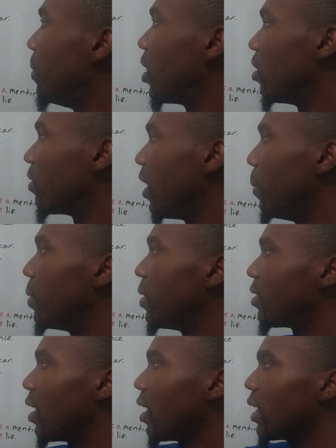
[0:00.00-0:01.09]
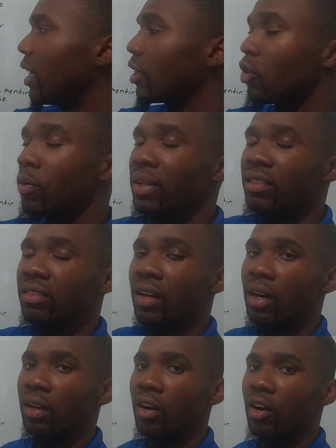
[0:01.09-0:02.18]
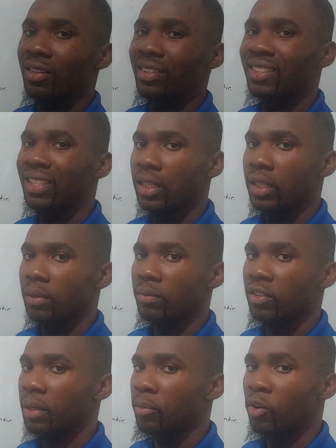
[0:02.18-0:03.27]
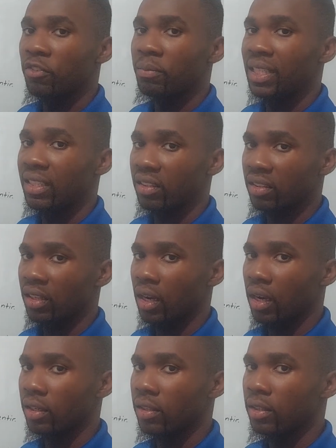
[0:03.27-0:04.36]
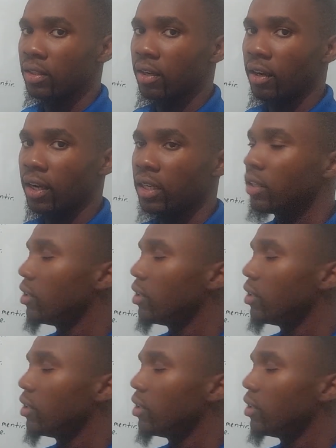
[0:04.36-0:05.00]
because empezar and comenzar are synonyms. They both mean to start. All right?